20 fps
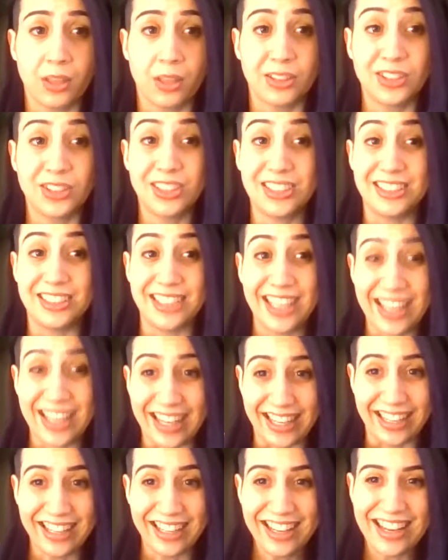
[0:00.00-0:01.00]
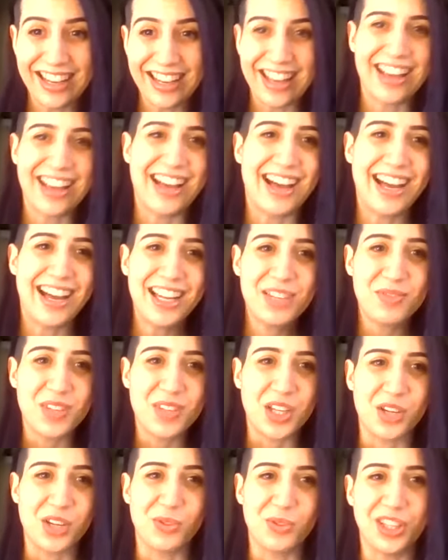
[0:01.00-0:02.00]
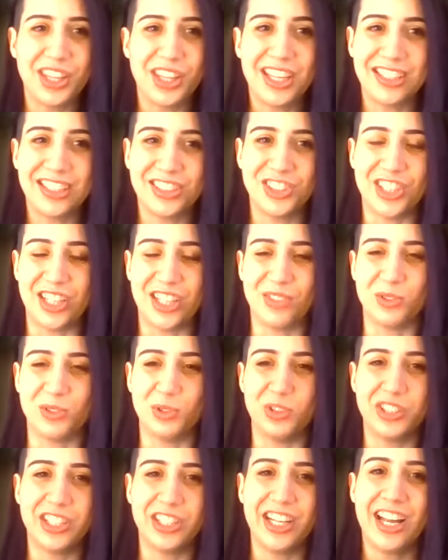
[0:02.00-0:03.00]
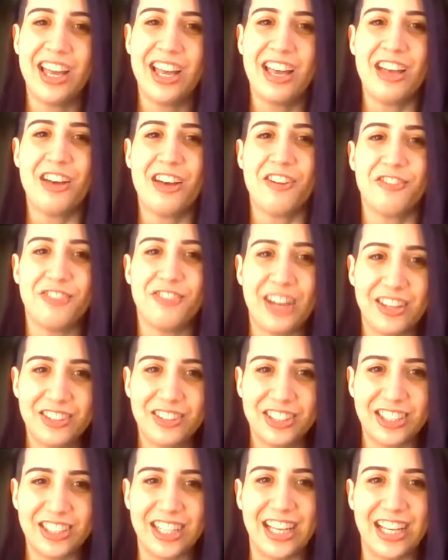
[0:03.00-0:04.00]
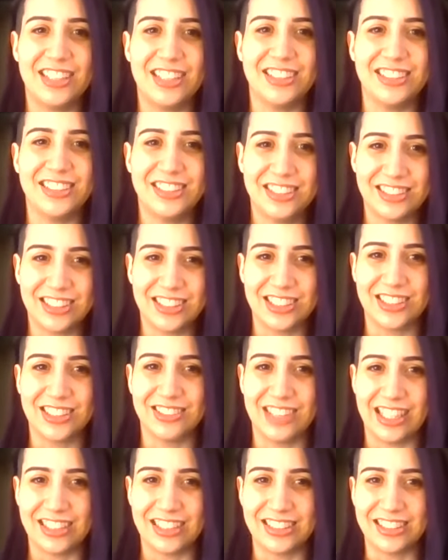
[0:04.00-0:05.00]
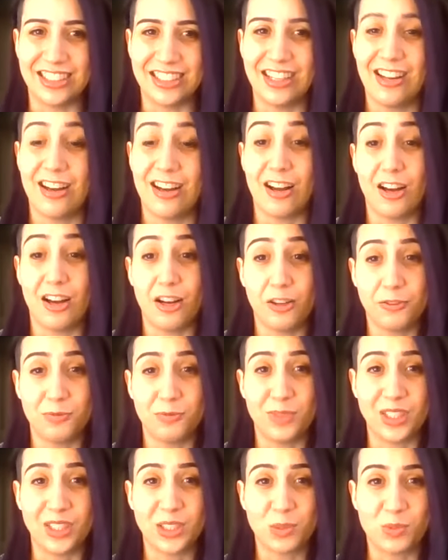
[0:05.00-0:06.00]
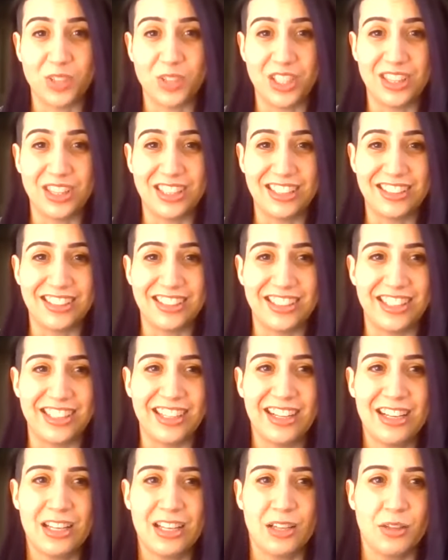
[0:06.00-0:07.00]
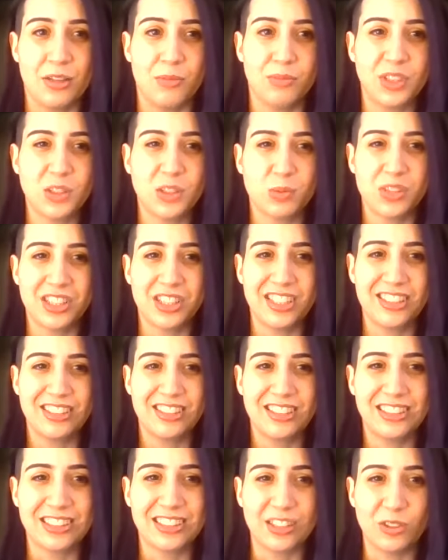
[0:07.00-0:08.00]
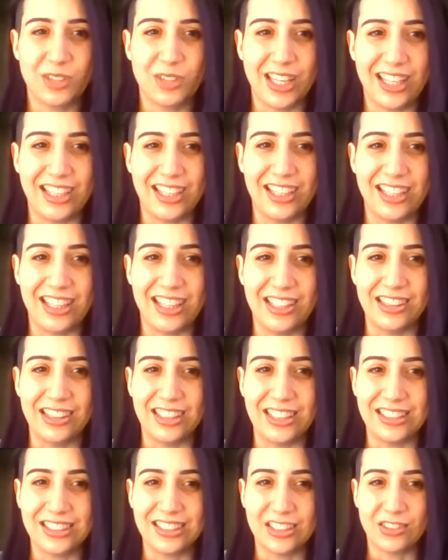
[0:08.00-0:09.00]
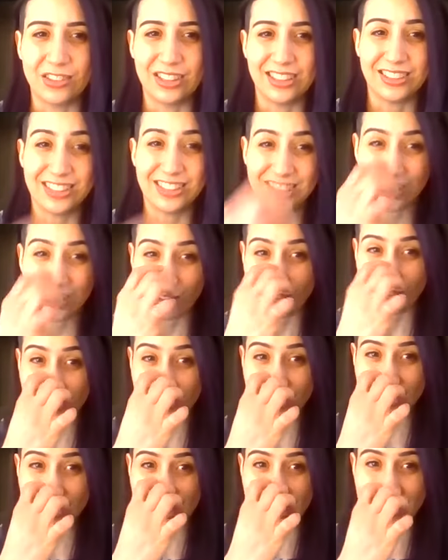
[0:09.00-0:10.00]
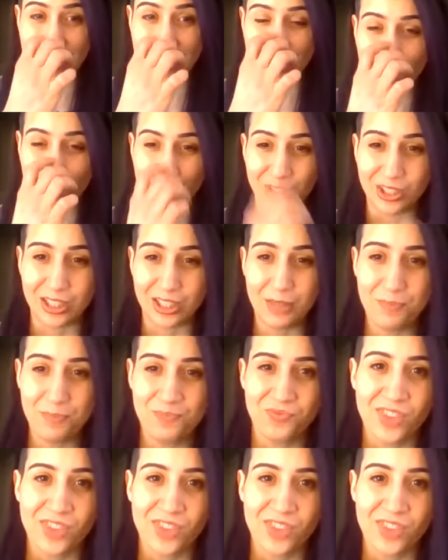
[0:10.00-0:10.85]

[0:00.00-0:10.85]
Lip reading: Today, I am here with Jack Reuler, founder and artistic director of Mixed Blood Theater. Mixed Blood Theater is located in the Cedar Riverside neighborhood